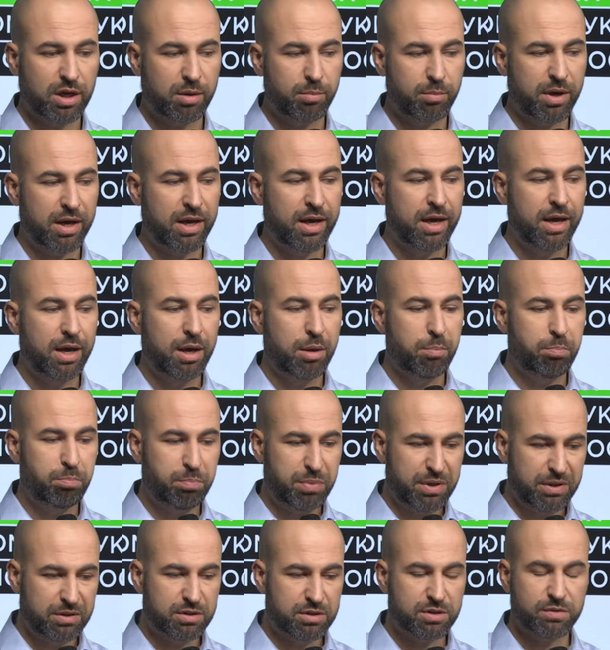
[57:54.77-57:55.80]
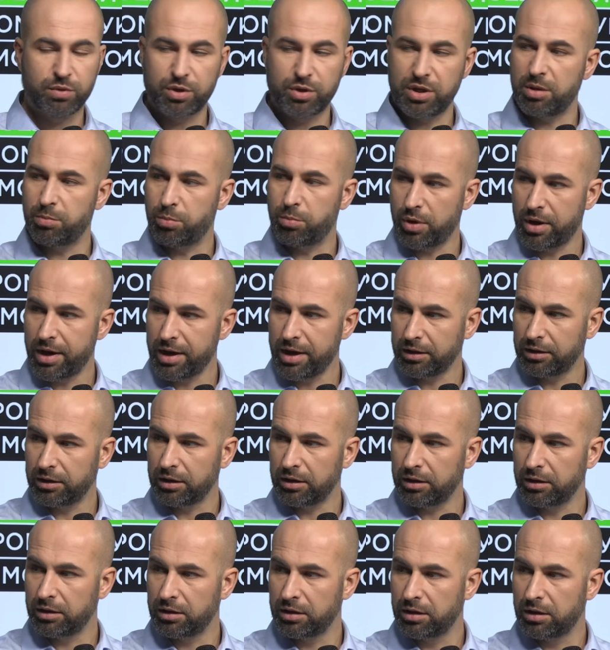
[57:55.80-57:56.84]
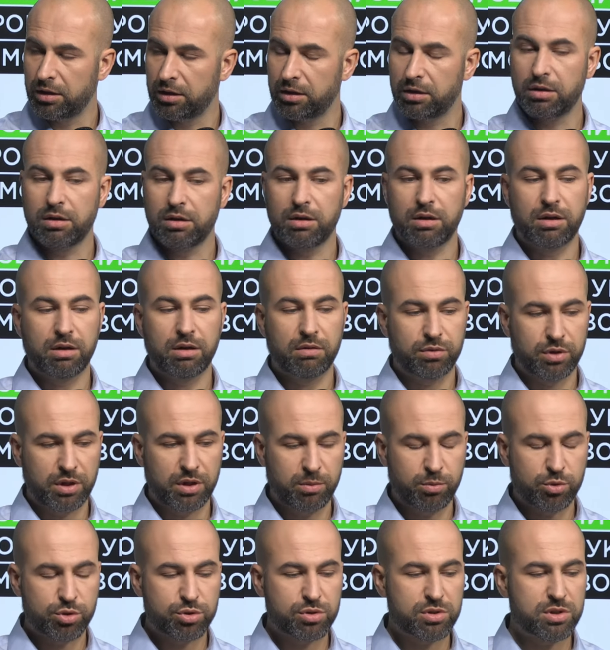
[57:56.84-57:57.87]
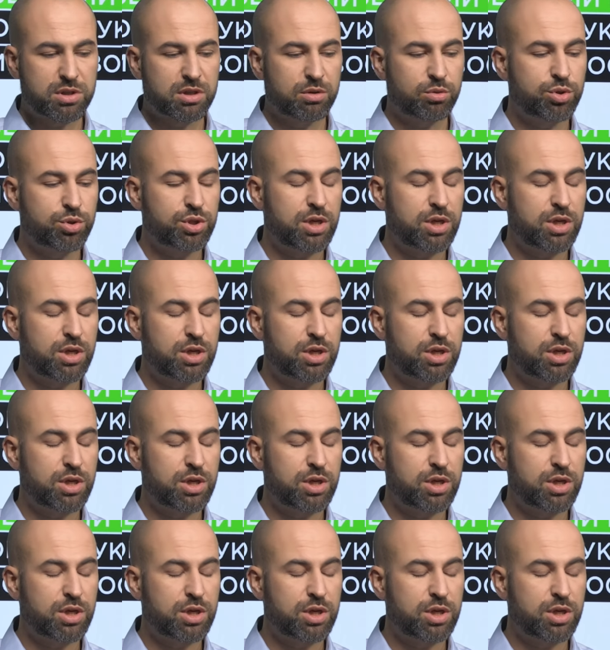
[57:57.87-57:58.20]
engage using good percentages. They can just